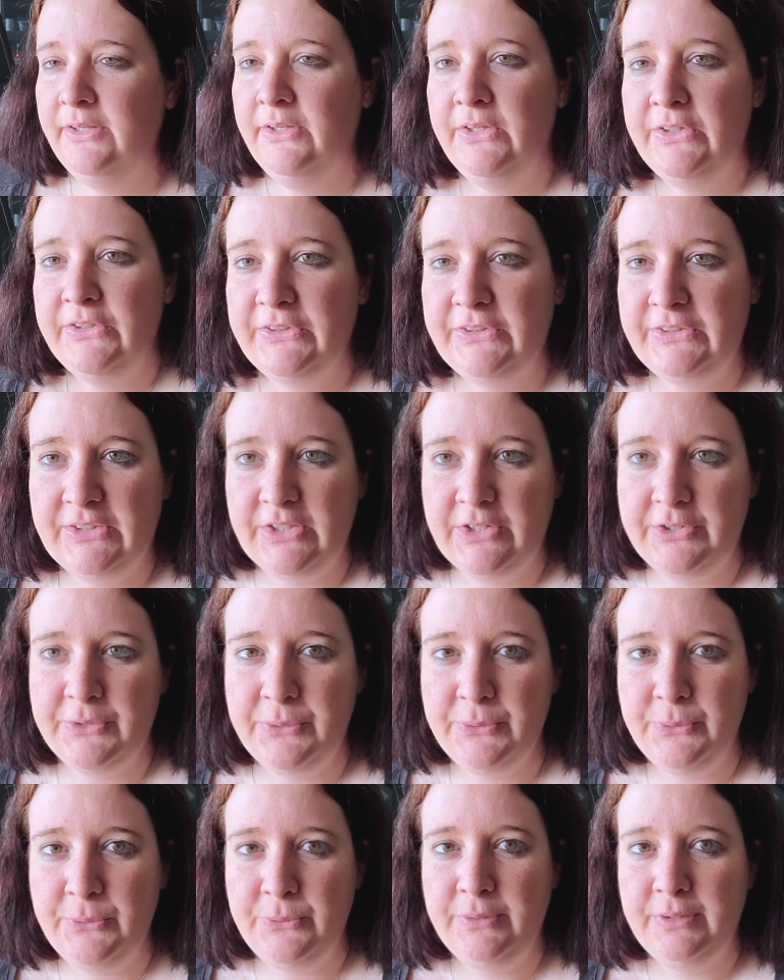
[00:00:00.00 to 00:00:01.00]

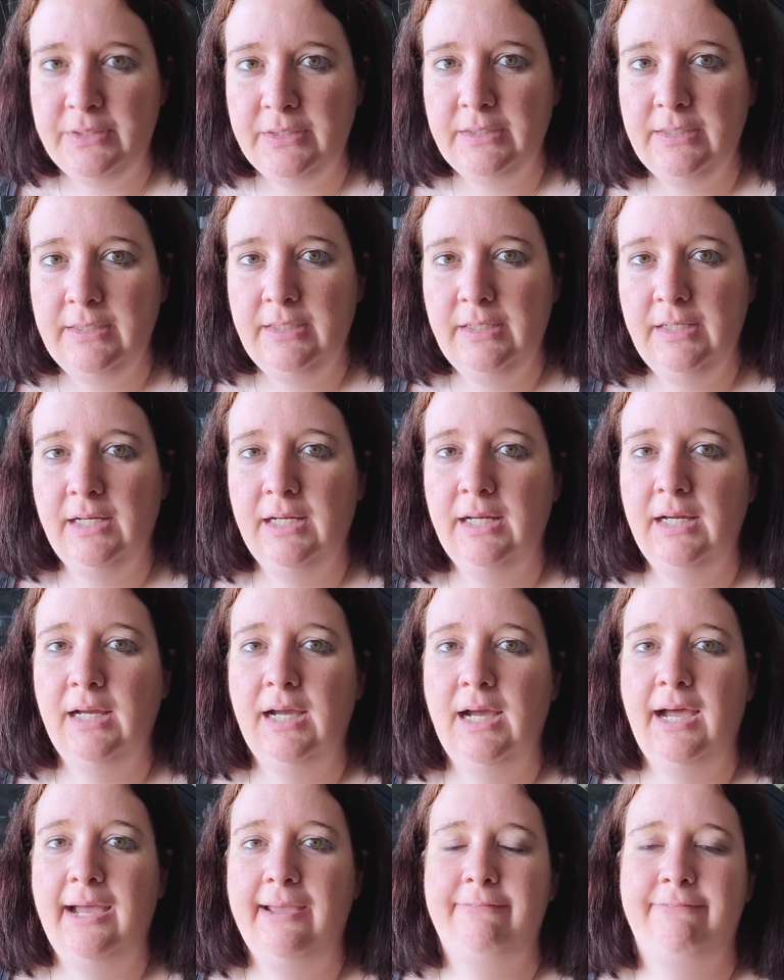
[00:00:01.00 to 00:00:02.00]
So
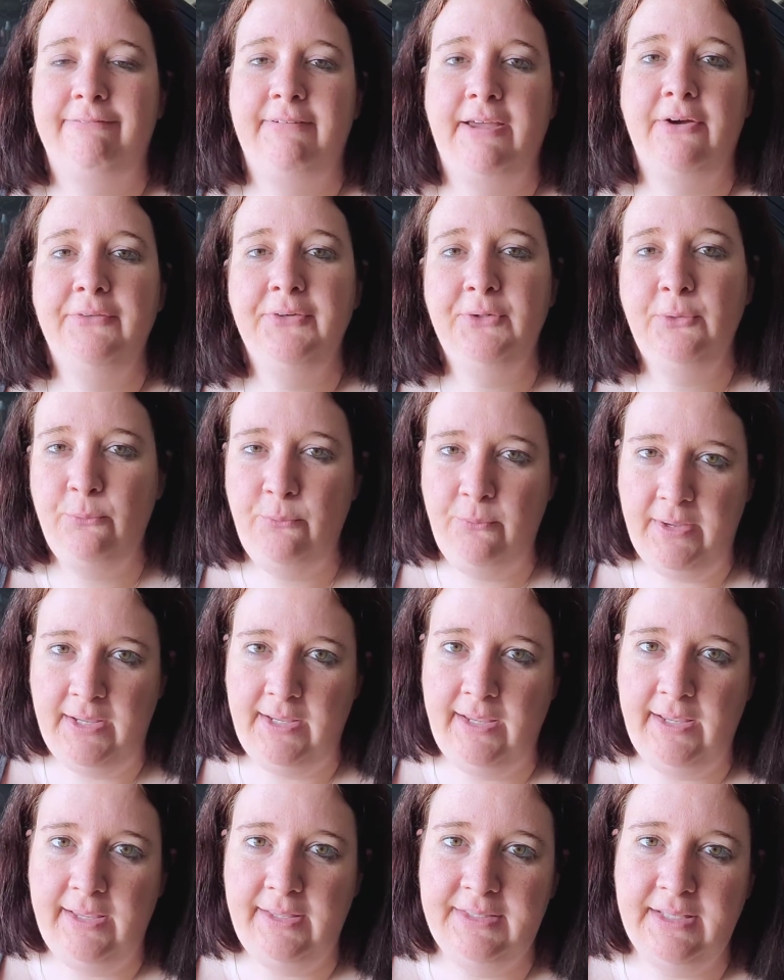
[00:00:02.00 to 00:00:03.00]
I found a
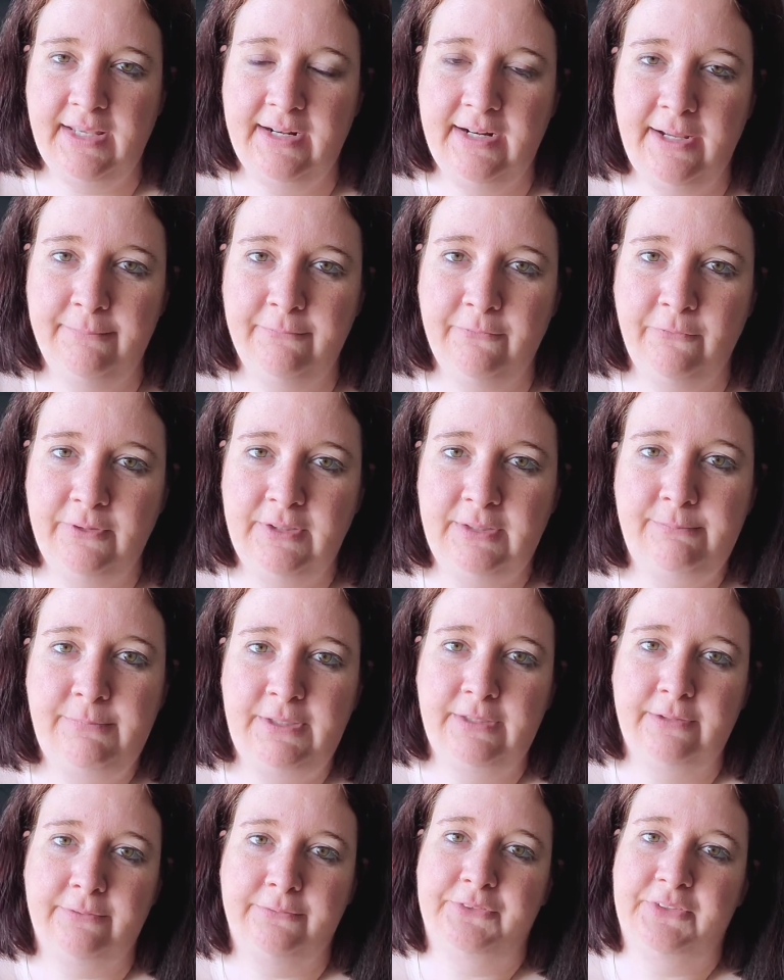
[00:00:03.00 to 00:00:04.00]
way that I'm going to
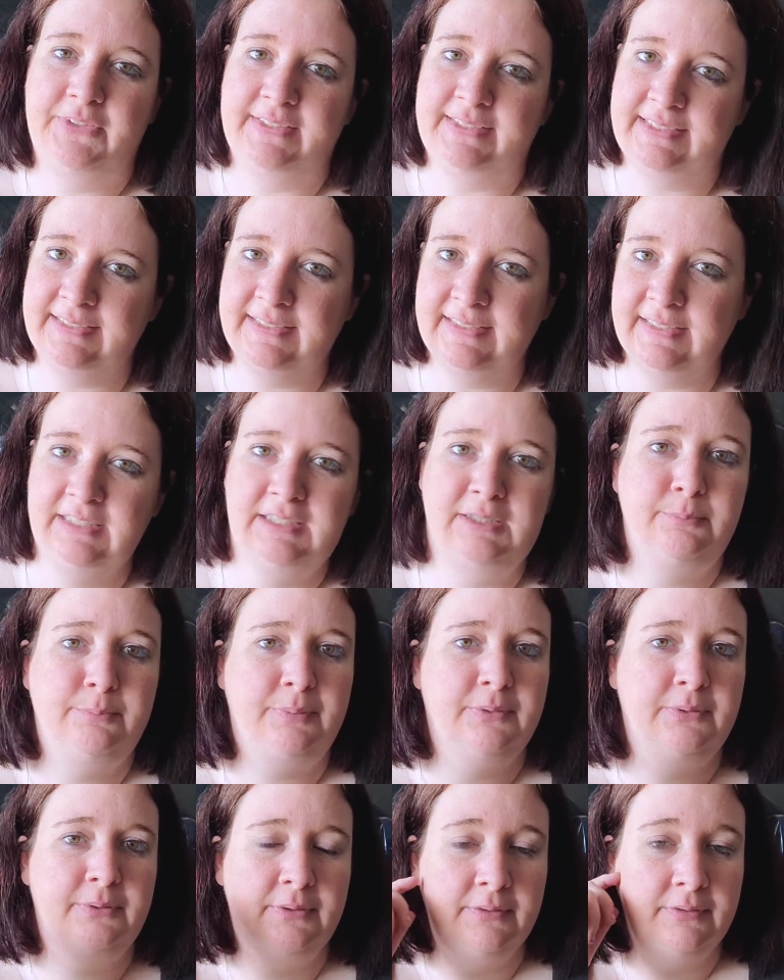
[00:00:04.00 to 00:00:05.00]
be able to sleep
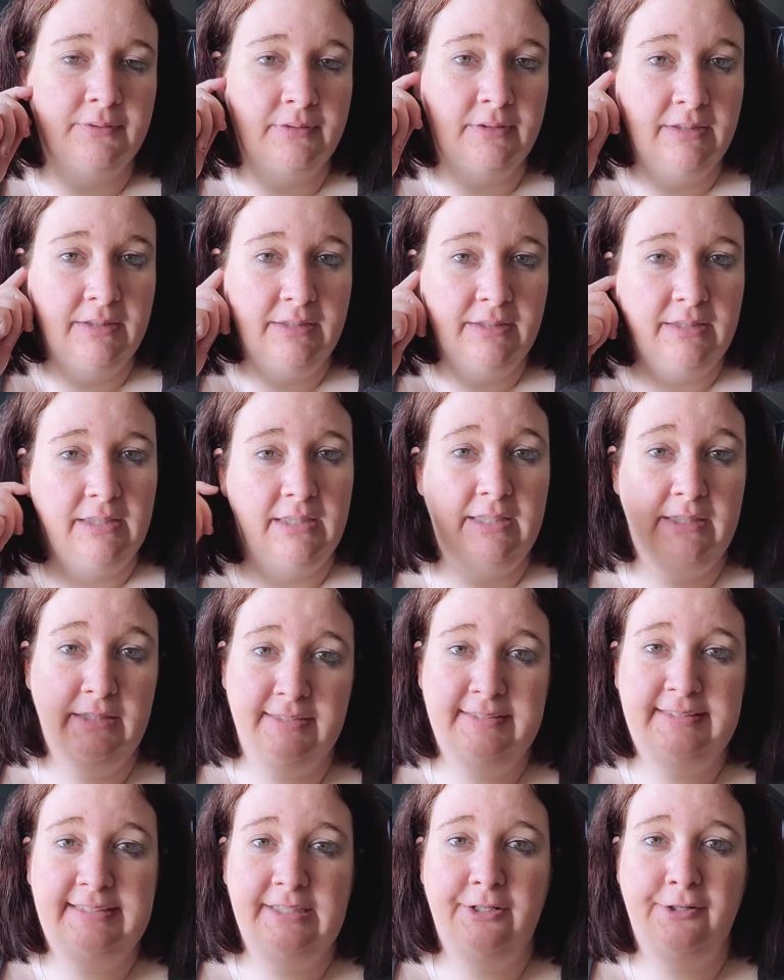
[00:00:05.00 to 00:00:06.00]
in the
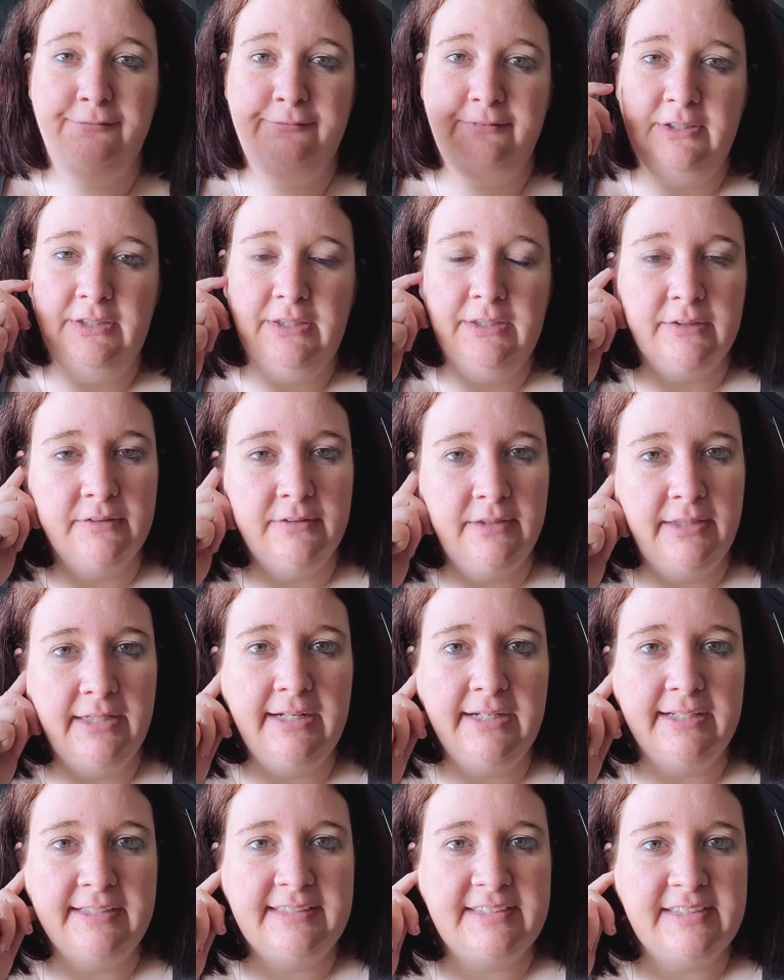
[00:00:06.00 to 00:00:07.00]
CRV,
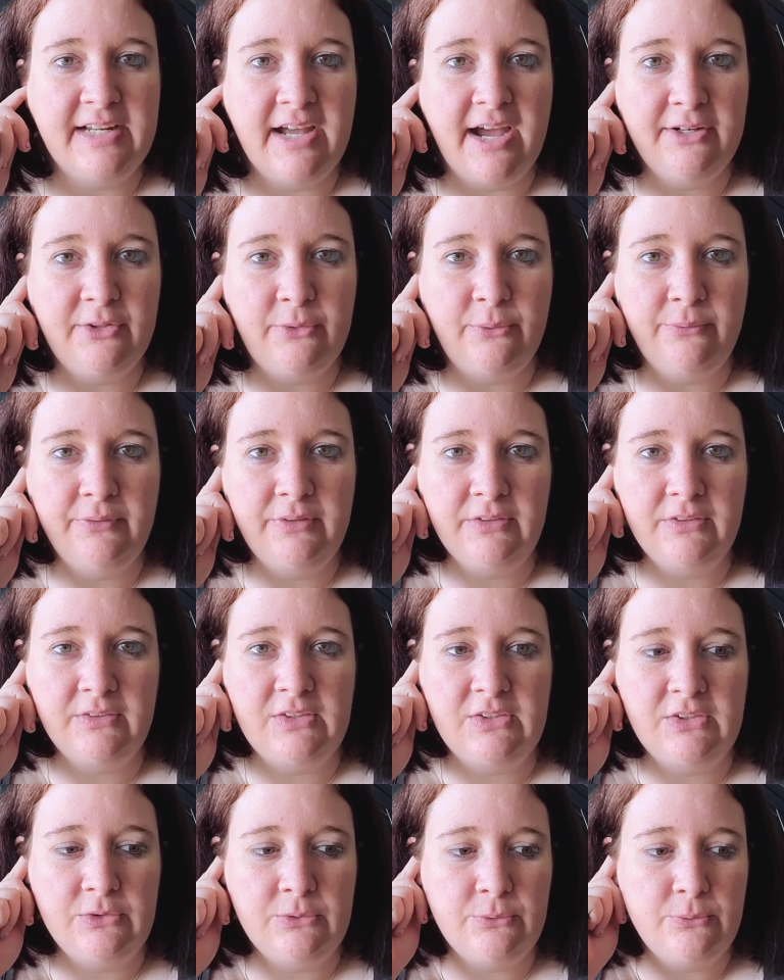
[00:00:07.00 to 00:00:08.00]
and it's not going
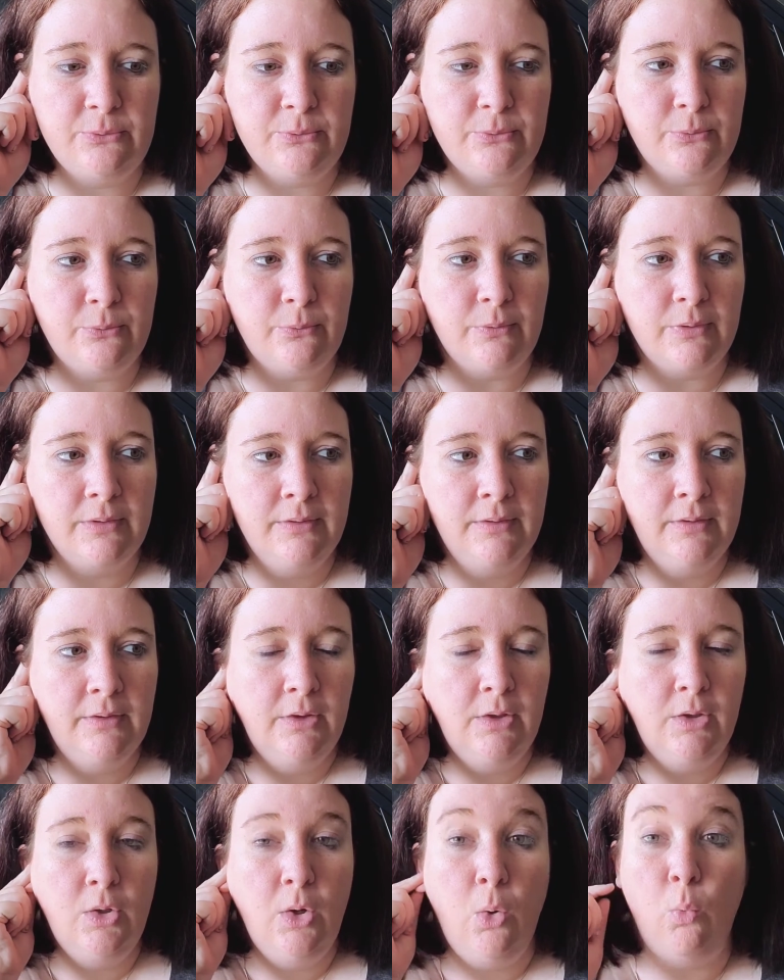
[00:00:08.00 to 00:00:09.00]
to
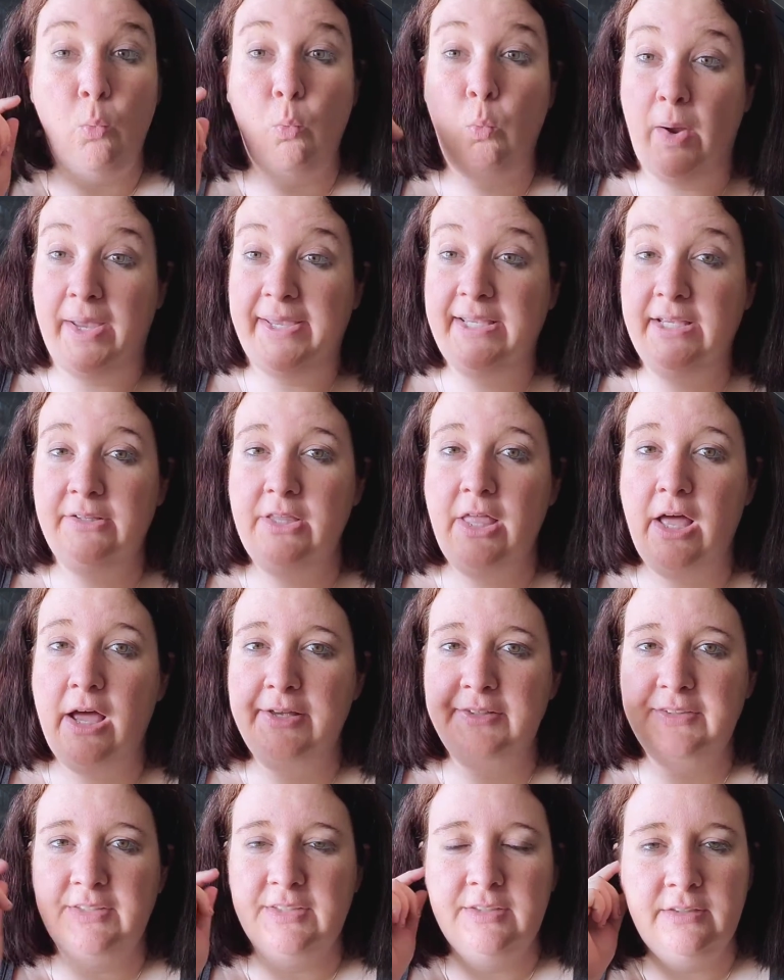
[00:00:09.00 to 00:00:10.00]
weigh a
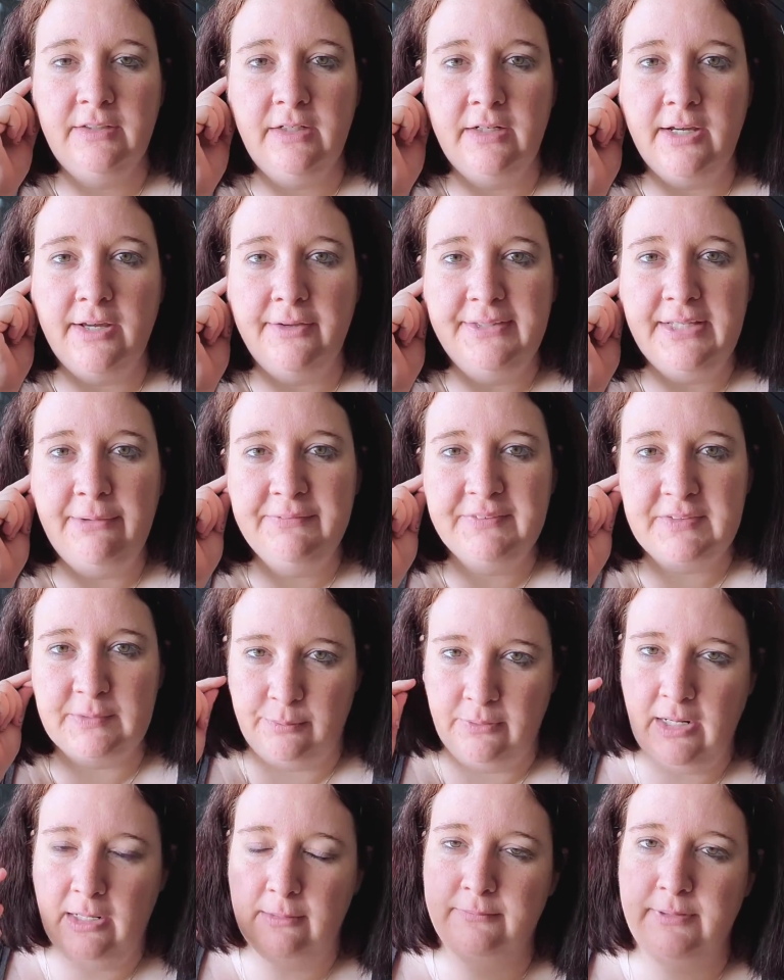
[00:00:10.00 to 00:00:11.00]
lot. That was a
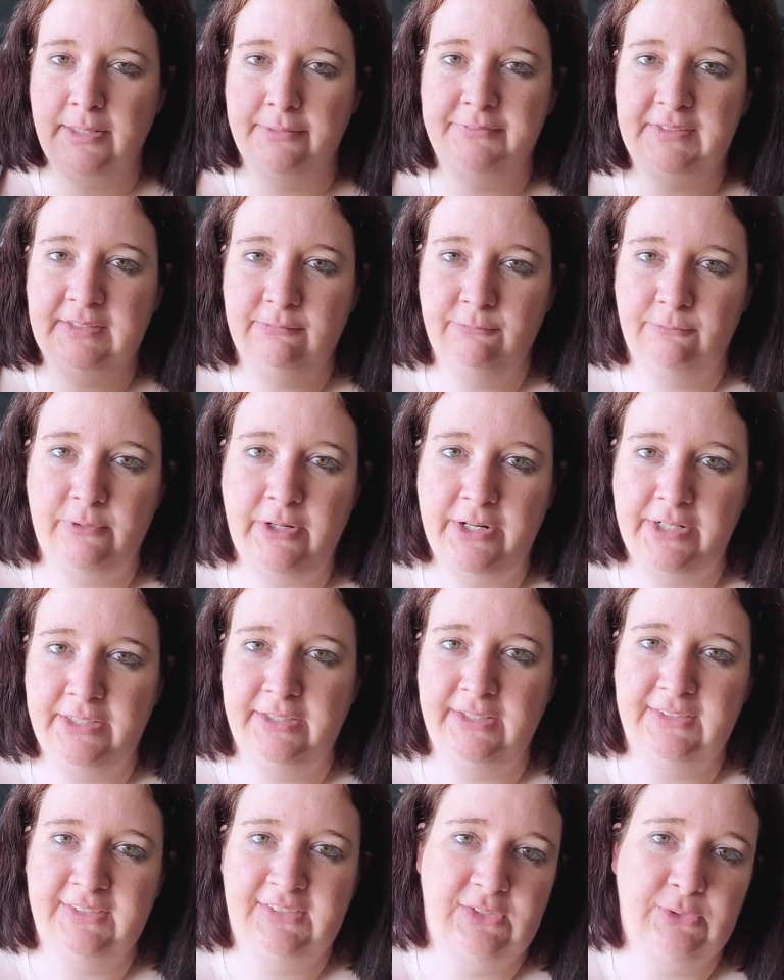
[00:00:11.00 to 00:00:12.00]
problem I was running
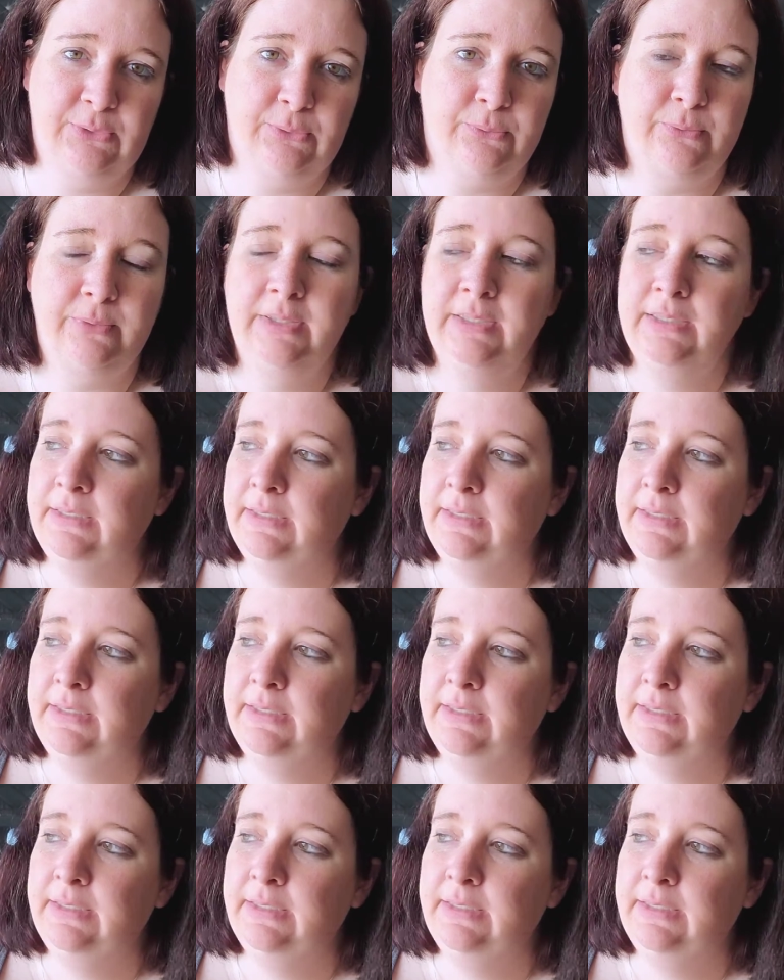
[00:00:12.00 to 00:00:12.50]
into.